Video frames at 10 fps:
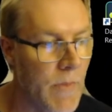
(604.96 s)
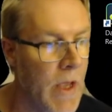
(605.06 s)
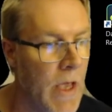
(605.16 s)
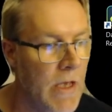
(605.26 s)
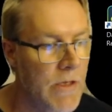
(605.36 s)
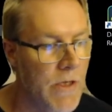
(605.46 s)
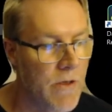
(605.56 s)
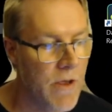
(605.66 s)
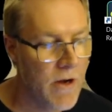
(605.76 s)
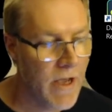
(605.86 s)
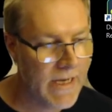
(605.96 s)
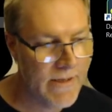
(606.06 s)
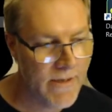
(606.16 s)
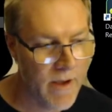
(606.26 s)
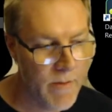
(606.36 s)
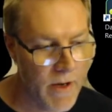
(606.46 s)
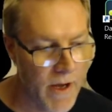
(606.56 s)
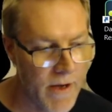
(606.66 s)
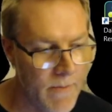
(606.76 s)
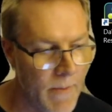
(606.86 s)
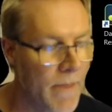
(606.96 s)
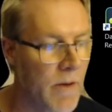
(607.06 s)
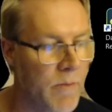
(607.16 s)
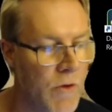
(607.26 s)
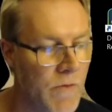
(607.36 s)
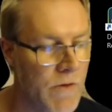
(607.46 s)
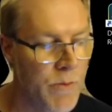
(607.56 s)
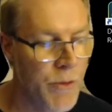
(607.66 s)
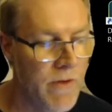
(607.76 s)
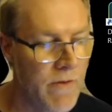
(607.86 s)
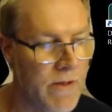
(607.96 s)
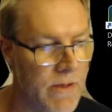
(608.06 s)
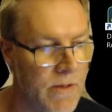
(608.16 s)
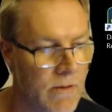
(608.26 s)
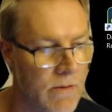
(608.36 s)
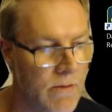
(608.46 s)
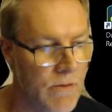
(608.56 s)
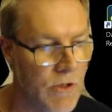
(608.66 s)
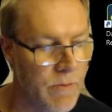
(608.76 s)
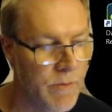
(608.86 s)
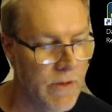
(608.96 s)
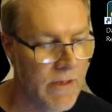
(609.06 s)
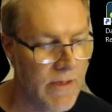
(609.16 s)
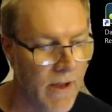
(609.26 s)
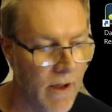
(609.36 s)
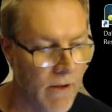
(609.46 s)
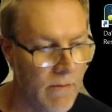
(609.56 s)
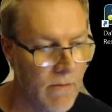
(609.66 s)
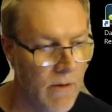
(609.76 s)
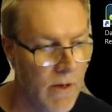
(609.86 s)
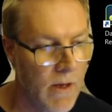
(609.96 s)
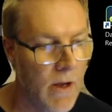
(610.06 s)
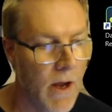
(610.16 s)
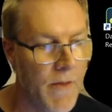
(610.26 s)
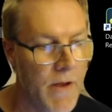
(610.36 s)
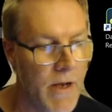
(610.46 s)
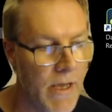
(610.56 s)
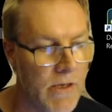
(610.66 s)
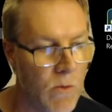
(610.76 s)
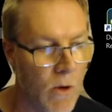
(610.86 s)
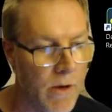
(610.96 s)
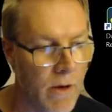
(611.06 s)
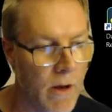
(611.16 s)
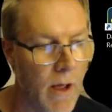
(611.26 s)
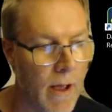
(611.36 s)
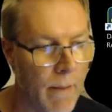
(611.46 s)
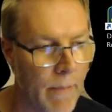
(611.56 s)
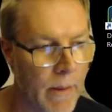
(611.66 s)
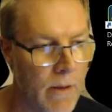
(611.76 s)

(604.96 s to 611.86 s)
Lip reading: So they're like a timeline. It moves the previous shipment down and the next one up.